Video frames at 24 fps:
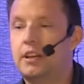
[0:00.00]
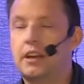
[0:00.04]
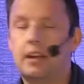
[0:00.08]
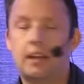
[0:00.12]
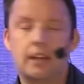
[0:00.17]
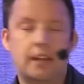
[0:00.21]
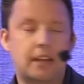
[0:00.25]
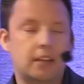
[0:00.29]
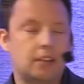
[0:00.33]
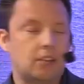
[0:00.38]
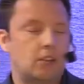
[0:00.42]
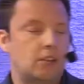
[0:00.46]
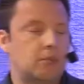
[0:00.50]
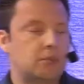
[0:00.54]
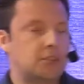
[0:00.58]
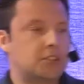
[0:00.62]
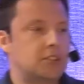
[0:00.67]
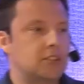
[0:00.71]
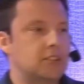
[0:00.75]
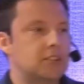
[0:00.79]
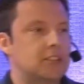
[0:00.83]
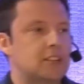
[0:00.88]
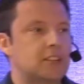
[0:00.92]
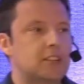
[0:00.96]
Now, I had the
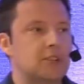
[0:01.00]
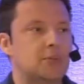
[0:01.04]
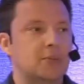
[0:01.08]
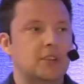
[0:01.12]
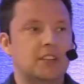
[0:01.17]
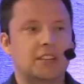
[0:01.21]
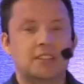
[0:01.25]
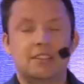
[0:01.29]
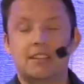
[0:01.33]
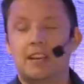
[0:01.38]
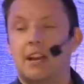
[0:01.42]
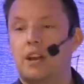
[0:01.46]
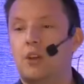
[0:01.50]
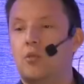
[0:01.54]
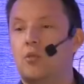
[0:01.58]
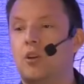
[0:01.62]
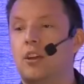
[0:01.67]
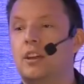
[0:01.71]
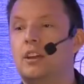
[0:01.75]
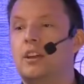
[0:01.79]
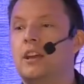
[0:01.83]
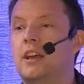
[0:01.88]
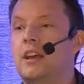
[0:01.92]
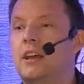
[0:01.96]
opportunity to be in
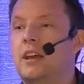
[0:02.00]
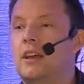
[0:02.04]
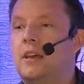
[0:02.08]
Taiwan,